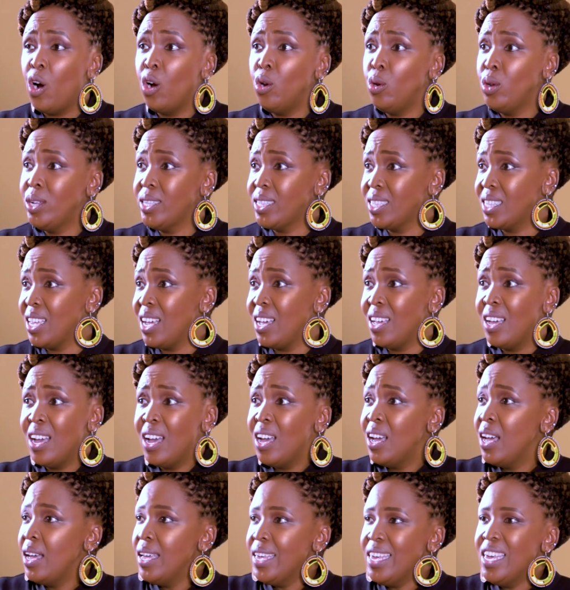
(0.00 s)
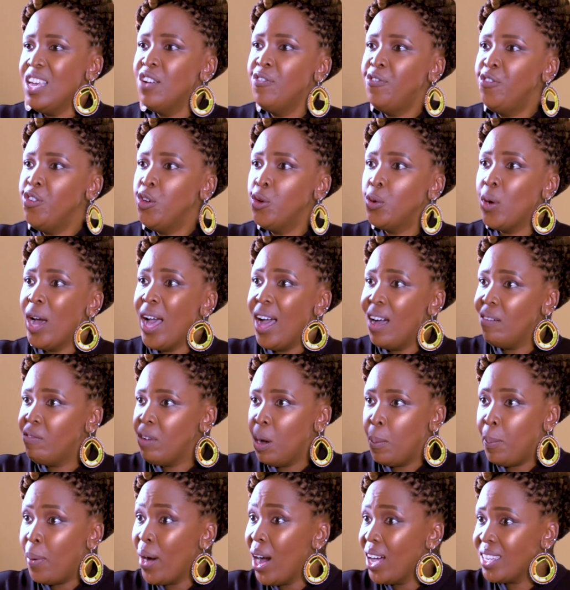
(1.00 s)
I always say, if you
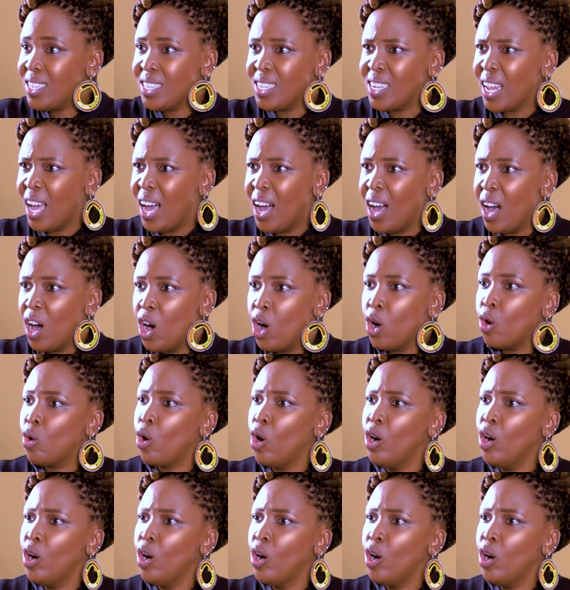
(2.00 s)
have a pastor,